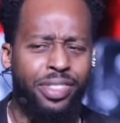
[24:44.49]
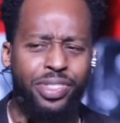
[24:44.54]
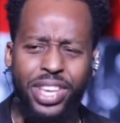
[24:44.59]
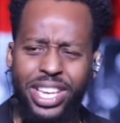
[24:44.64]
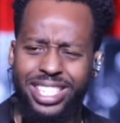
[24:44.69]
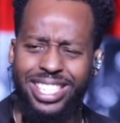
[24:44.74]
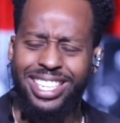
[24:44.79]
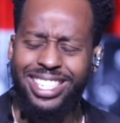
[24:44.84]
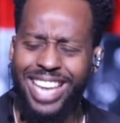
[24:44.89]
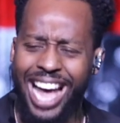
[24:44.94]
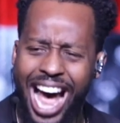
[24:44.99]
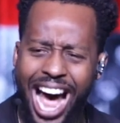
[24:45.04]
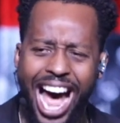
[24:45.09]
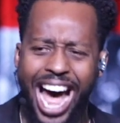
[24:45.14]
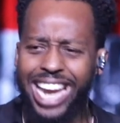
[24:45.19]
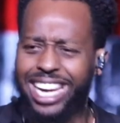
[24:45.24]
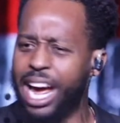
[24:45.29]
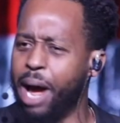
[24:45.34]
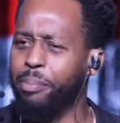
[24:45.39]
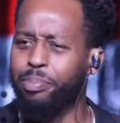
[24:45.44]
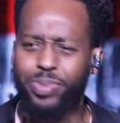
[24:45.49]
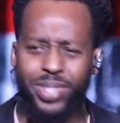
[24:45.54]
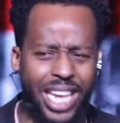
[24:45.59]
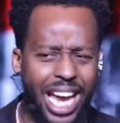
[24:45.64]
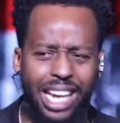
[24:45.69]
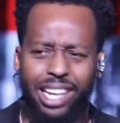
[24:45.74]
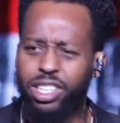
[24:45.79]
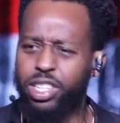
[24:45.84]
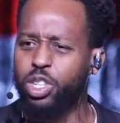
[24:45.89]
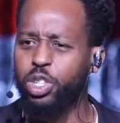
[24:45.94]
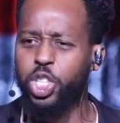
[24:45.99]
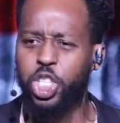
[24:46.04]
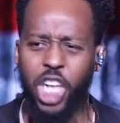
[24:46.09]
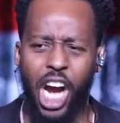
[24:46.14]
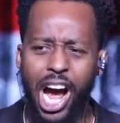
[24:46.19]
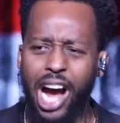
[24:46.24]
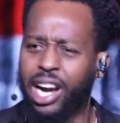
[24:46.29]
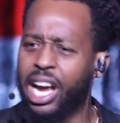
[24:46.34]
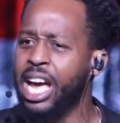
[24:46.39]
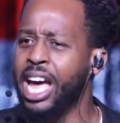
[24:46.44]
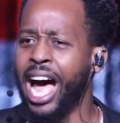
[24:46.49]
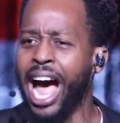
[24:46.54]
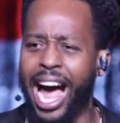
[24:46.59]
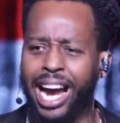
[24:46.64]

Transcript: This is hot. I'm telling you, shop,